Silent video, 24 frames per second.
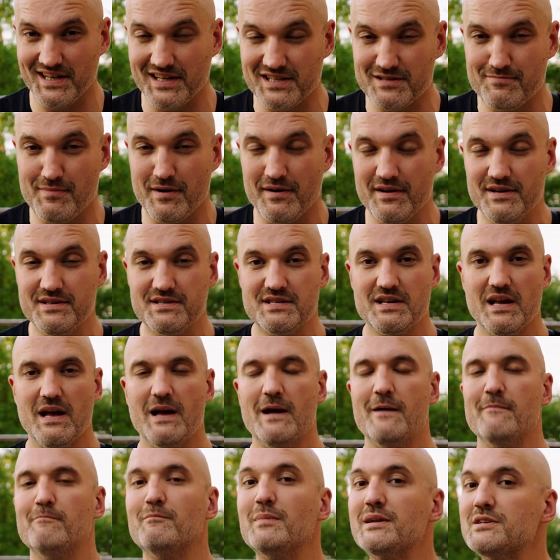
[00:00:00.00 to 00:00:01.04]
experience,
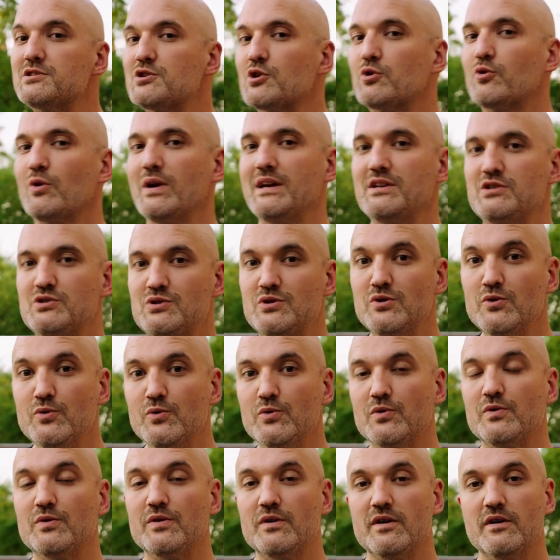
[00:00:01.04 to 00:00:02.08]
but it's a great
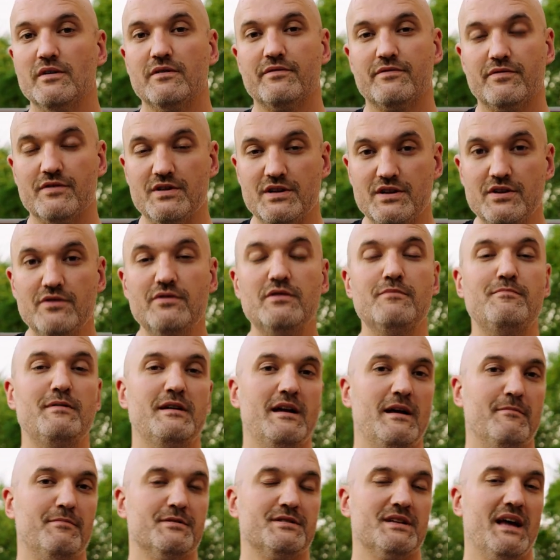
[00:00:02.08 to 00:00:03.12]
tool for you to
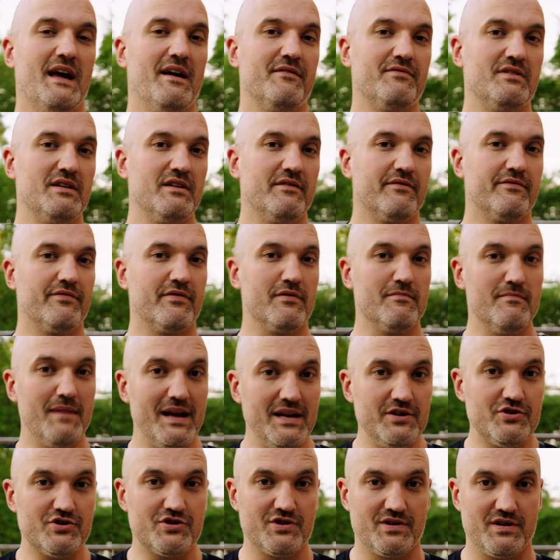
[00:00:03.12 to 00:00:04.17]
be able to have the
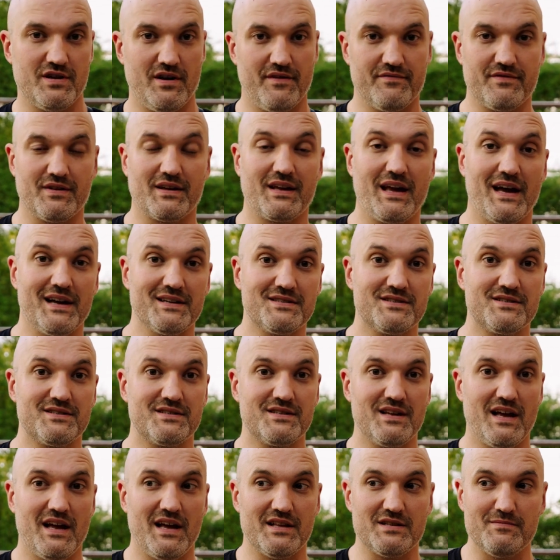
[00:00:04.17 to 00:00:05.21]
information of the
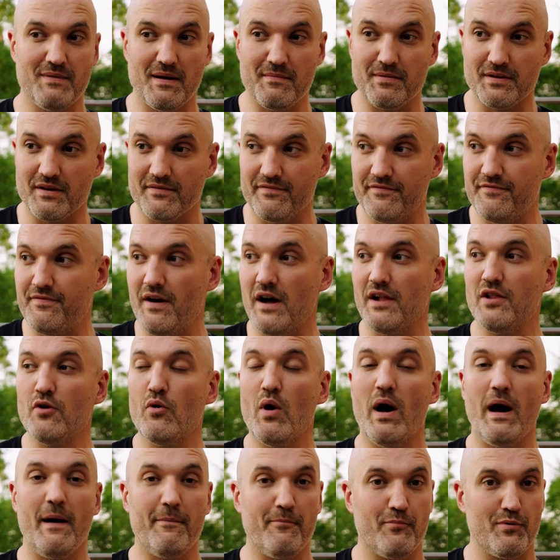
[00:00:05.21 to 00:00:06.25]
guests and to be able to
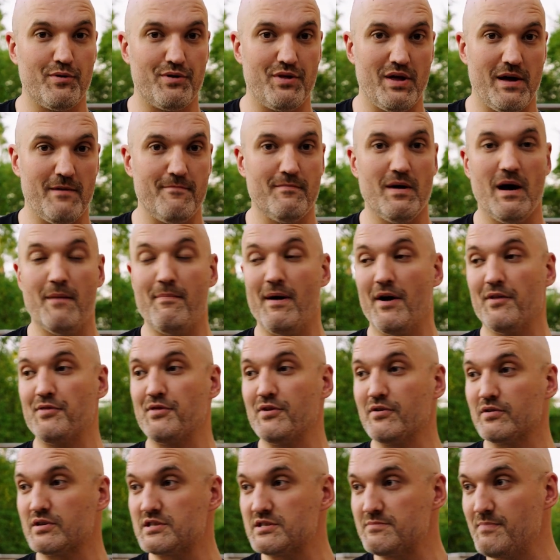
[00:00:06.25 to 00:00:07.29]
follow up with them about
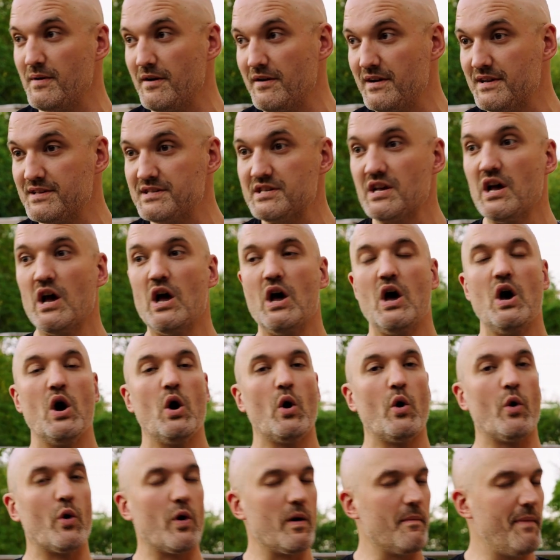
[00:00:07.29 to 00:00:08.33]
their experience
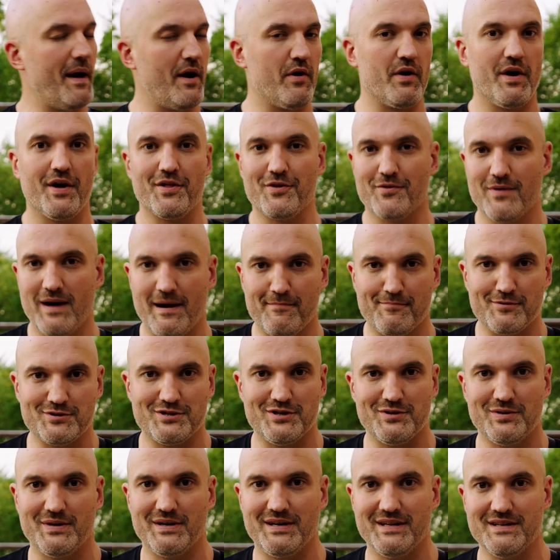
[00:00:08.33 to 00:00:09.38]
or about other
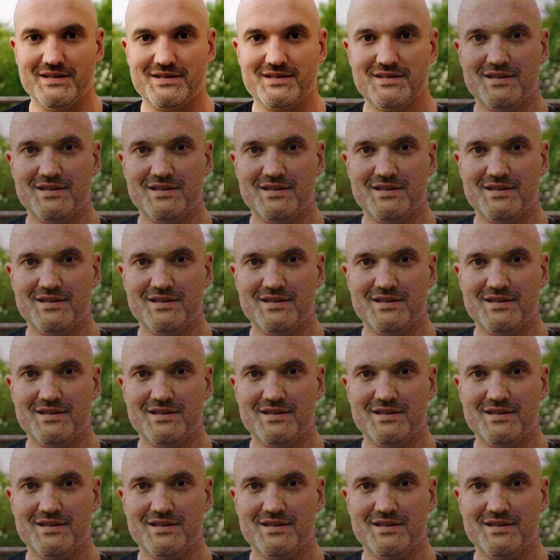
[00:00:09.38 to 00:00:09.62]
opportunities.